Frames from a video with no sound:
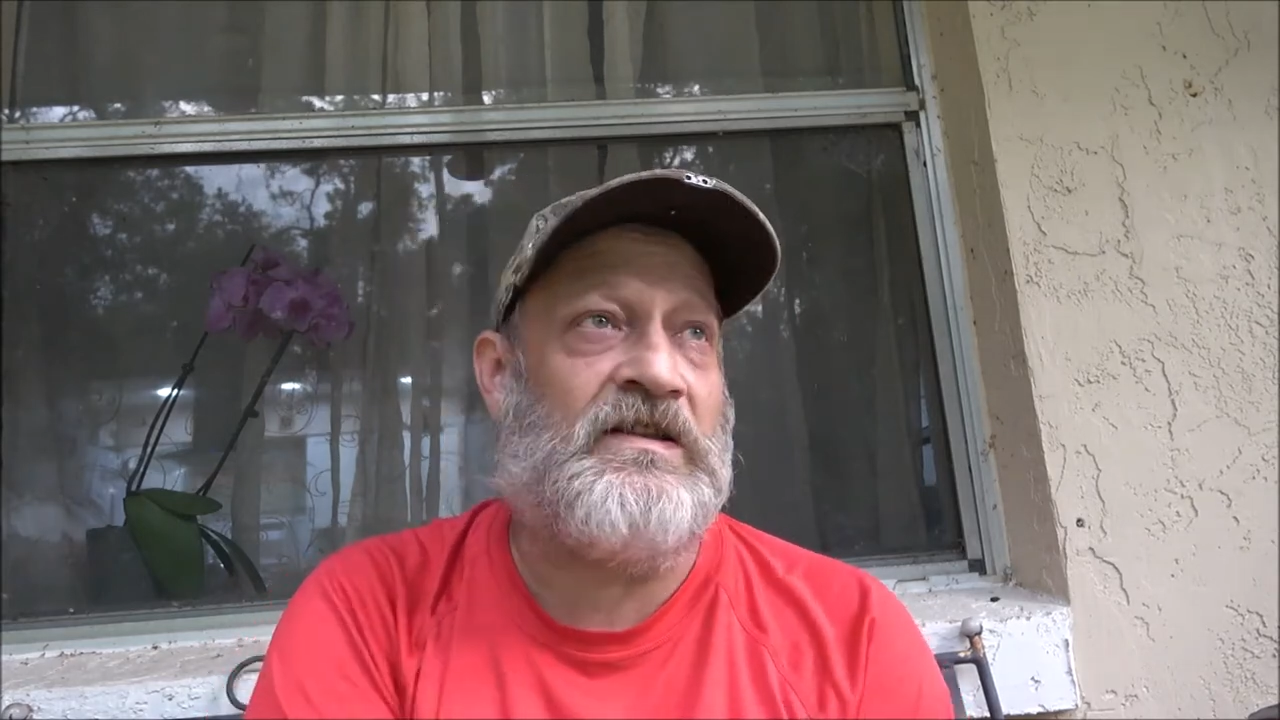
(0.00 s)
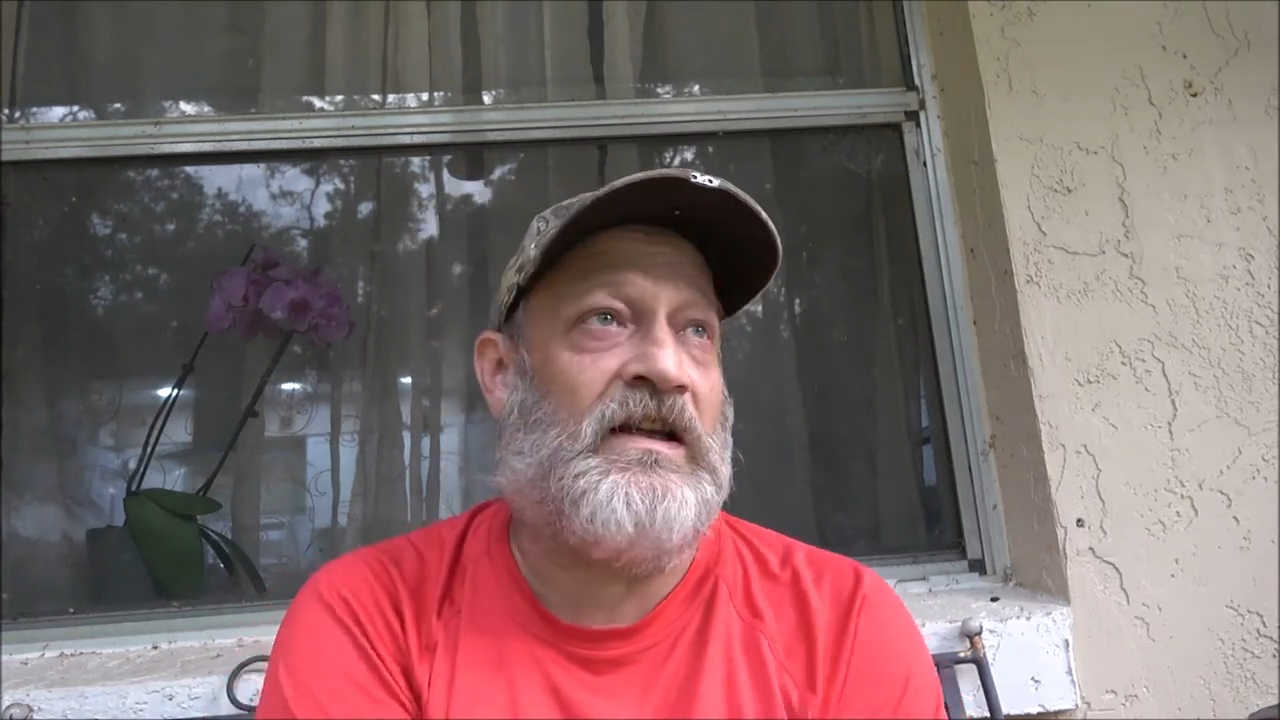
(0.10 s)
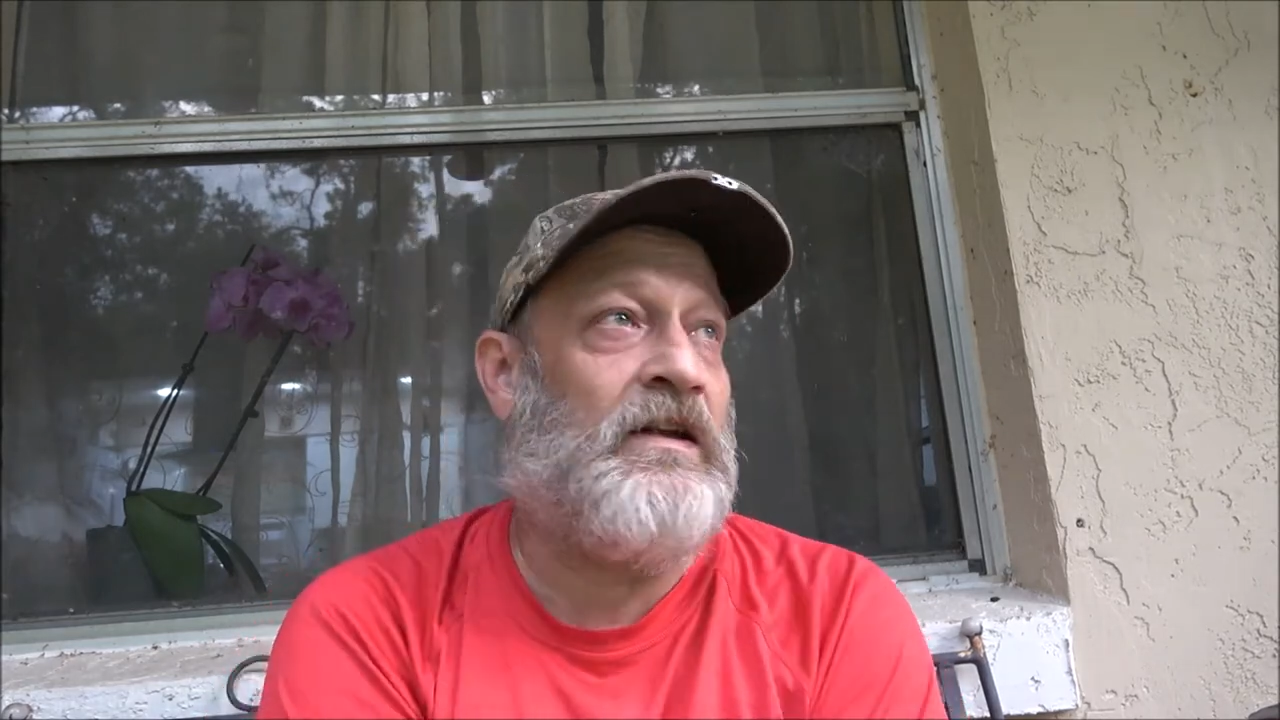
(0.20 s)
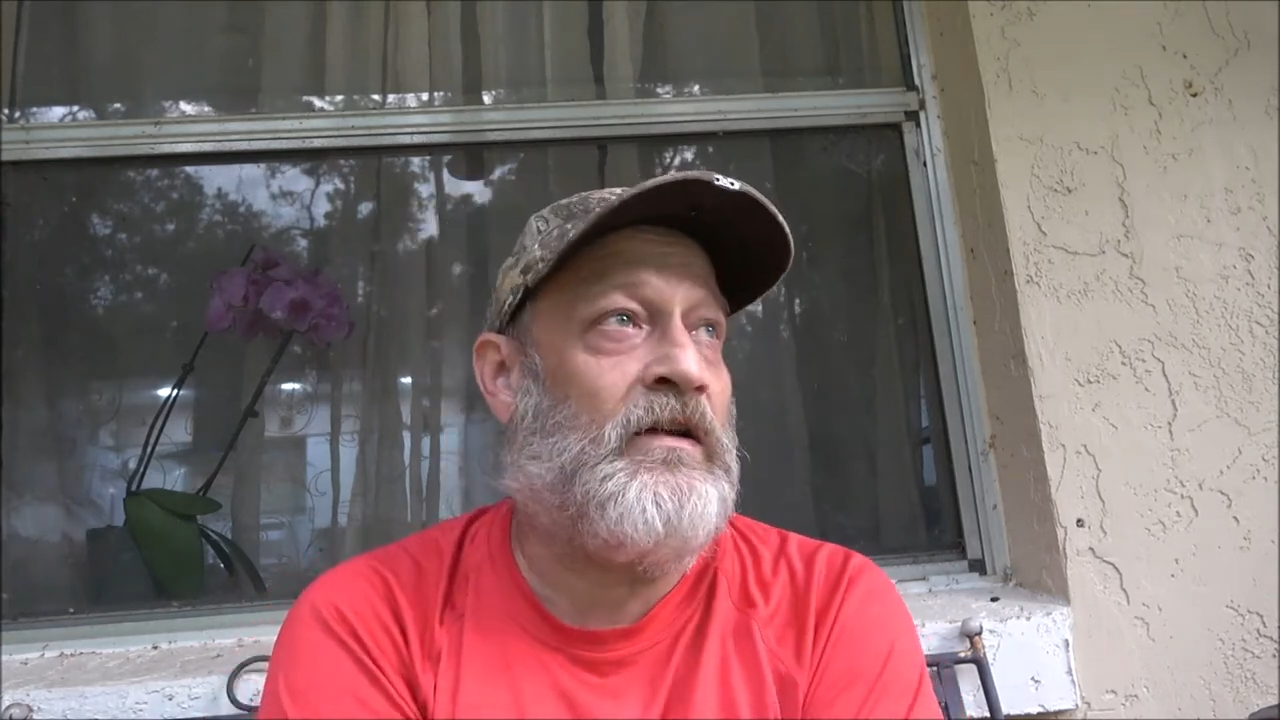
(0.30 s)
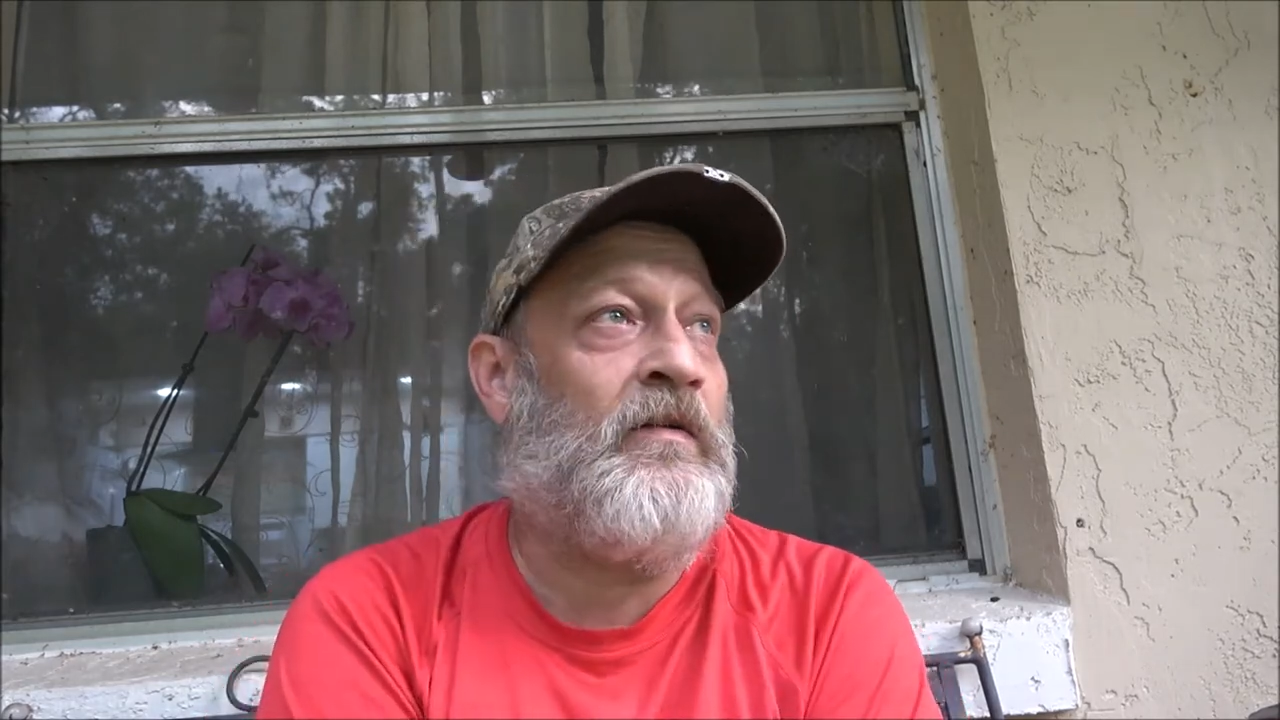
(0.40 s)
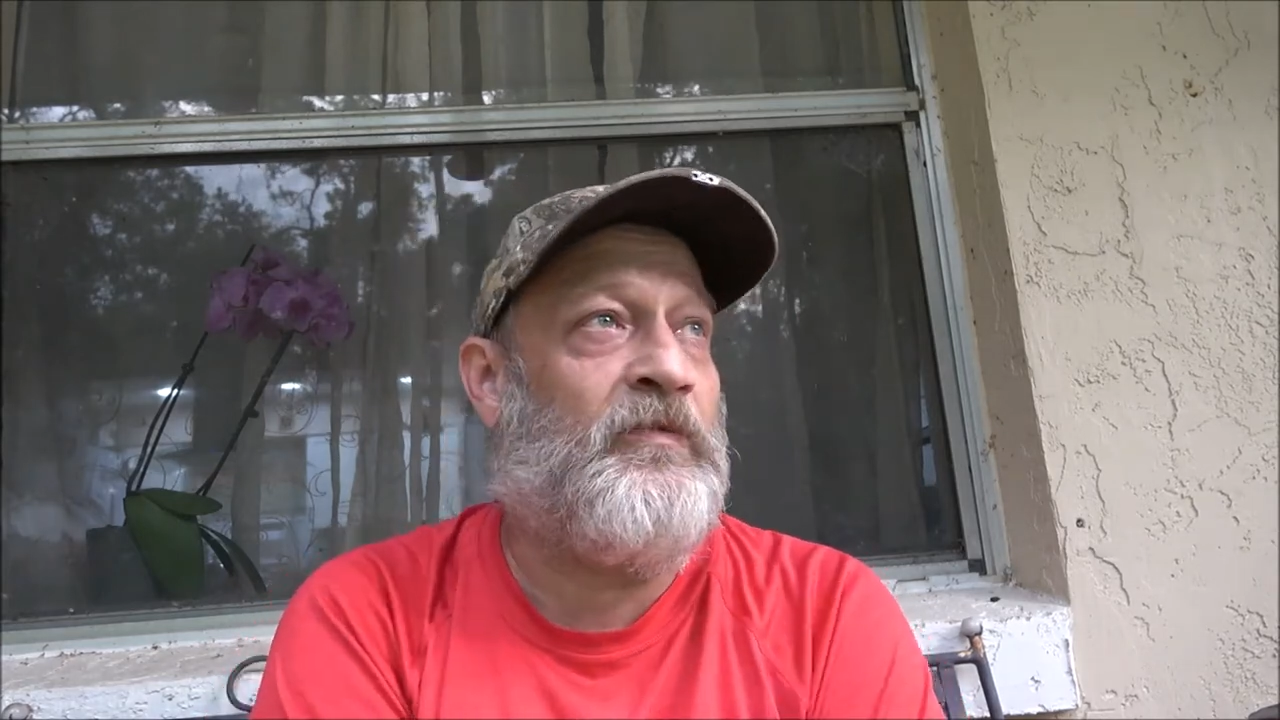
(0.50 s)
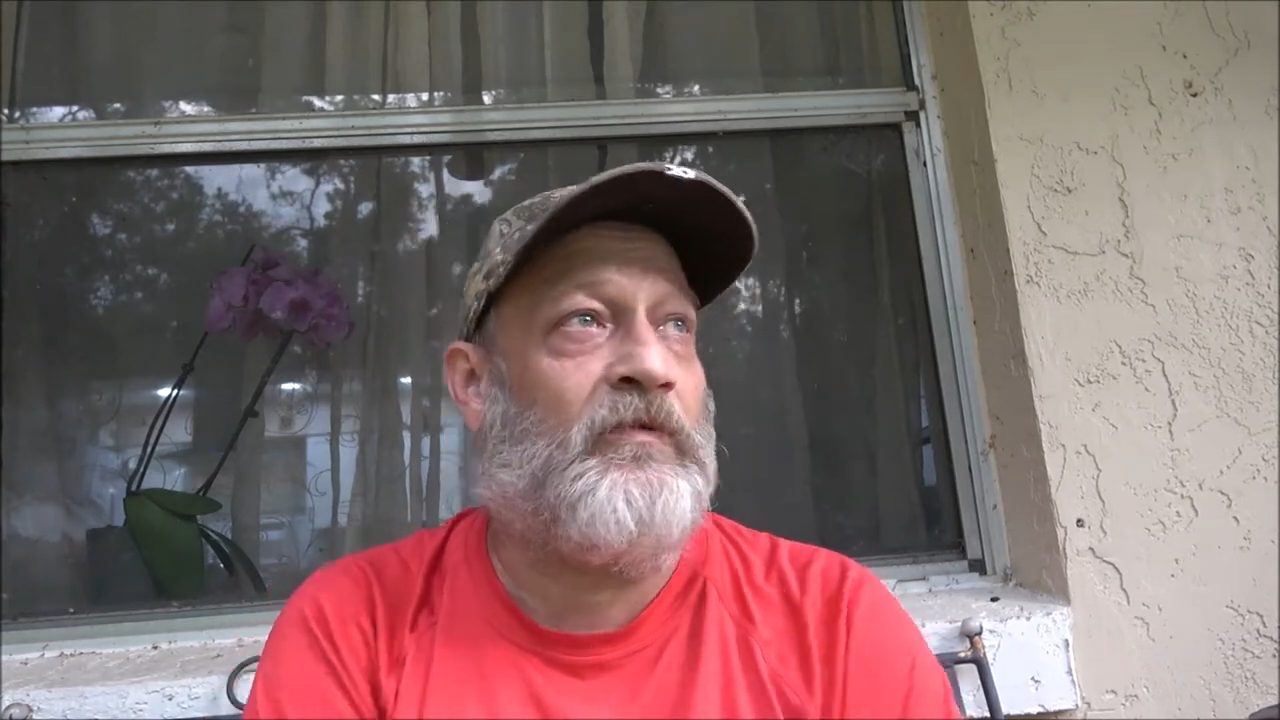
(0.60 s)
can't help you